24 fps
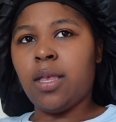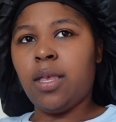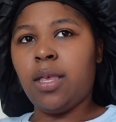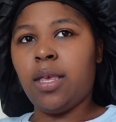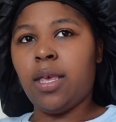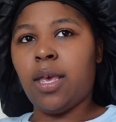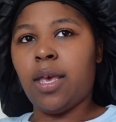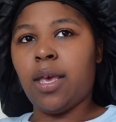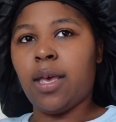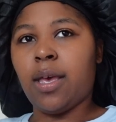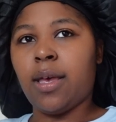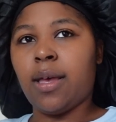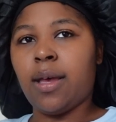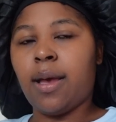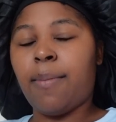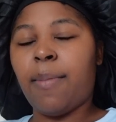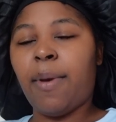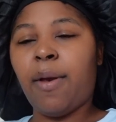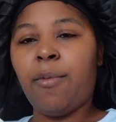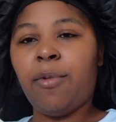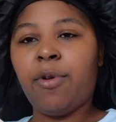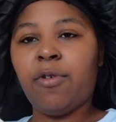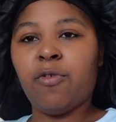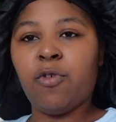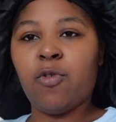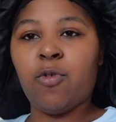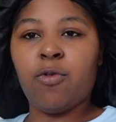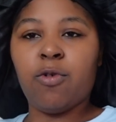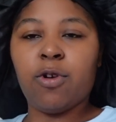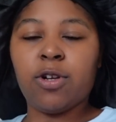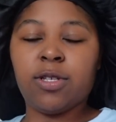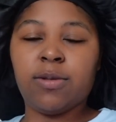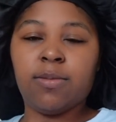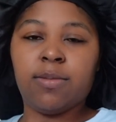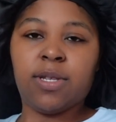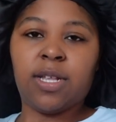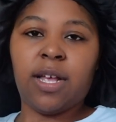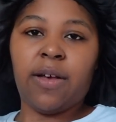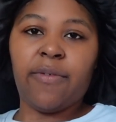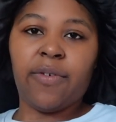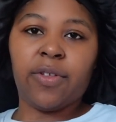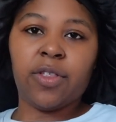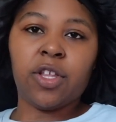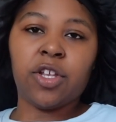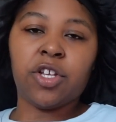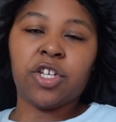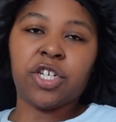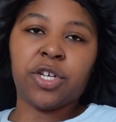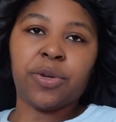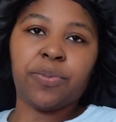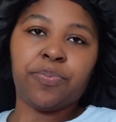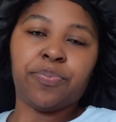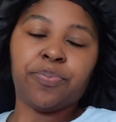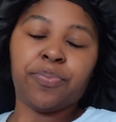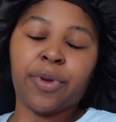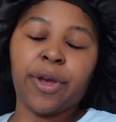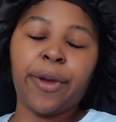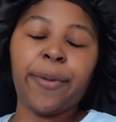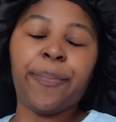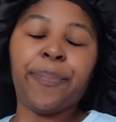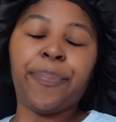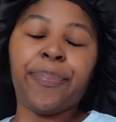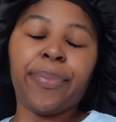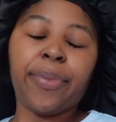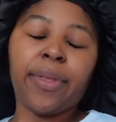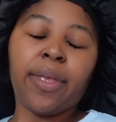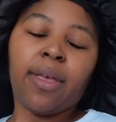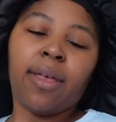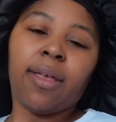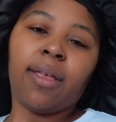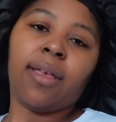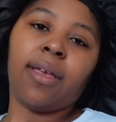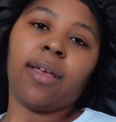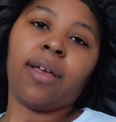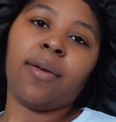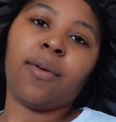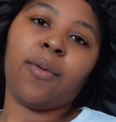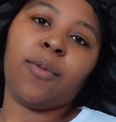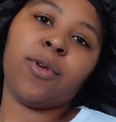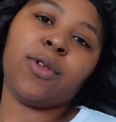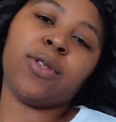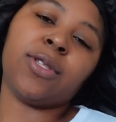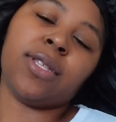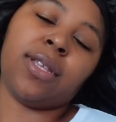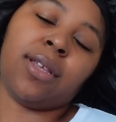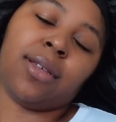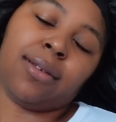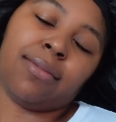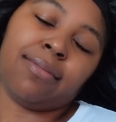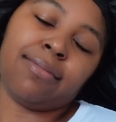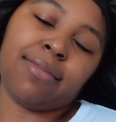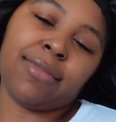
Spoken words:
Yeah, I'm having to record some stuff at the gym, but yeah, we'll see.